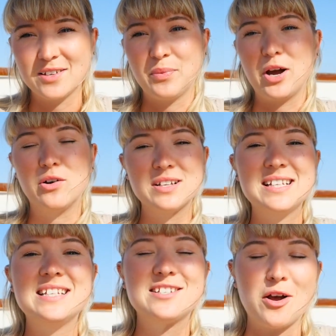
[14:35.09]
We're
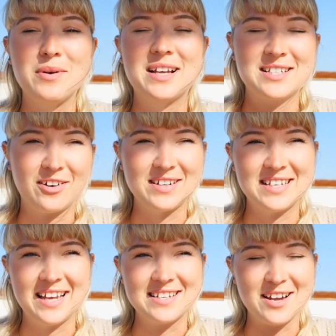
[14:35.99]
honestly so excited.